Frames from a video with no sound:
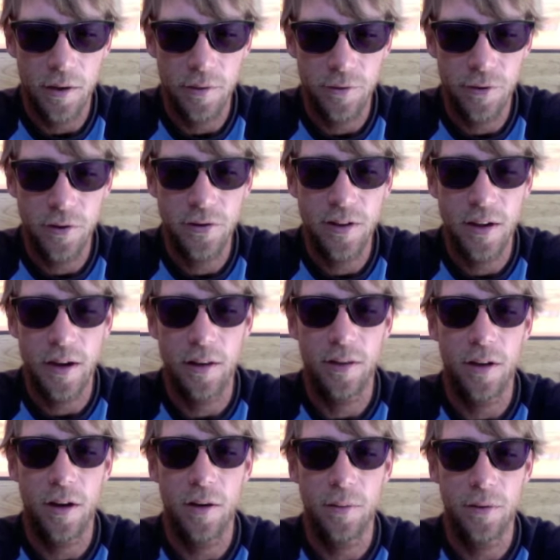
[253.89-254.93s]
first thing I
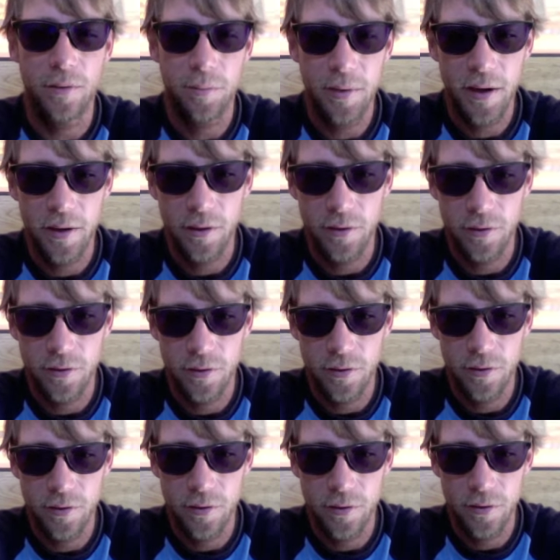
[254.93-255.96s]
thought was, man, the
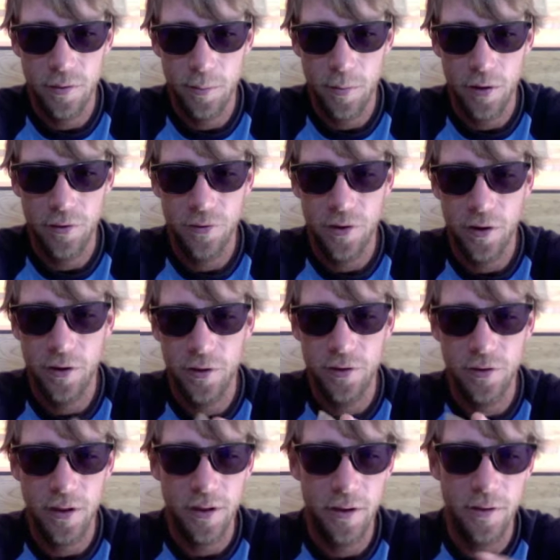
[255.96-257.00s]
motherfuckers,
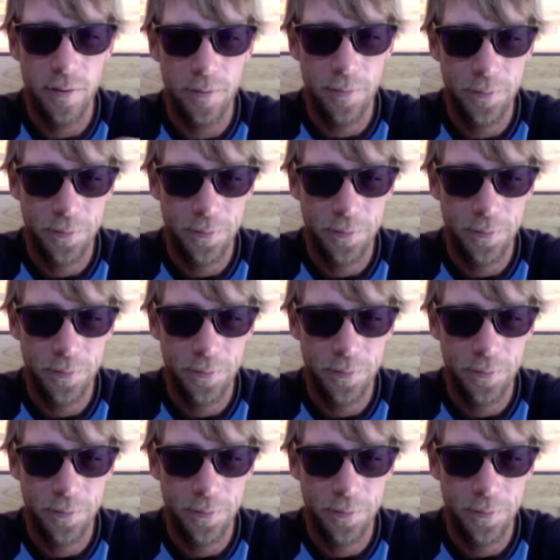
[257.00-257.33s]
they didn't